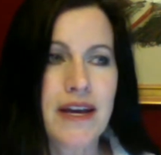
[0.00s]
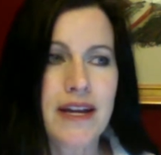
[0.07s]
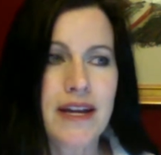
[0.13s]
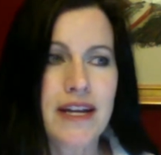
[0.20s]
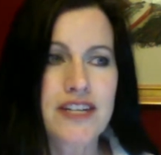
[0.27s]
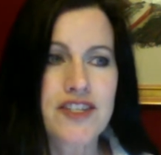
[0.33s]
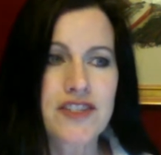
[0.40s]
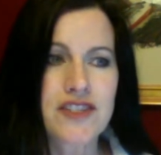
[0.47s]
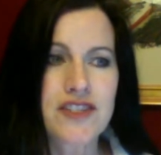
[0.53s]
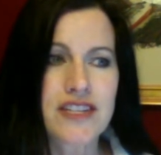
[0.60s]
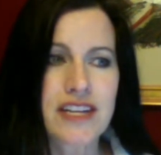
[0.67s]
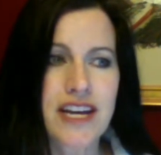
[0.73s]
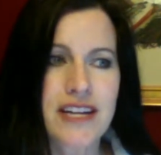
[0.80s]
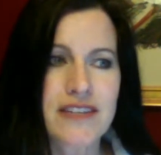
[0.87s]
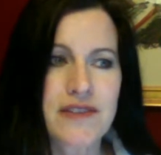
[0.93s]
And I
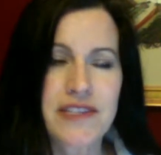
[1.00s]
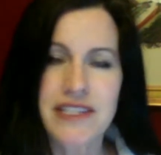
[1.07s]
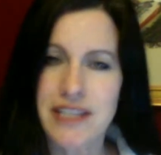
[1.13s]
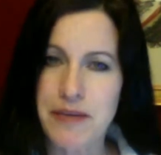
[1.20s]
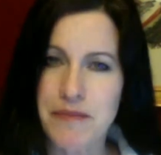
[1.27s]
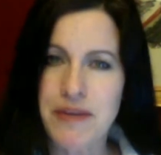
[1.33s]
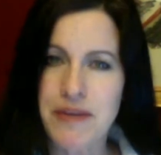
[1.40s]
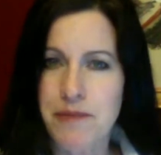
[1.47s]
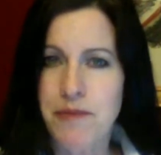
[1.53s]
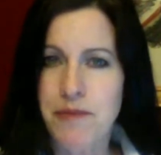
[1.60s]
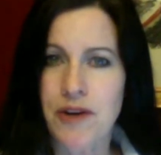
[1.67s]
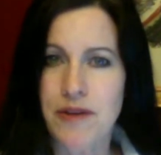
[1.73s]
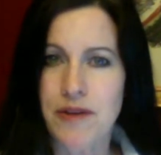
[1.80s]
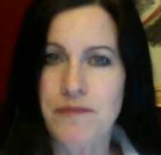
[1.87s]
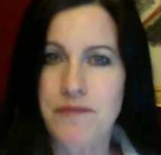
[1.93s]
just had to accept that
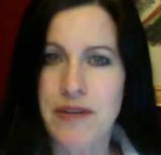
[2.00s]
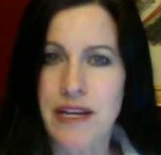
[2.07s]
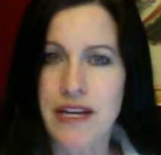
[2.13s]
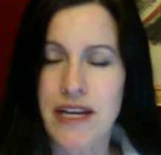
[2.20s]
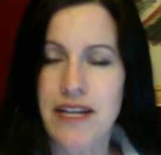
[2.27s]
part of me.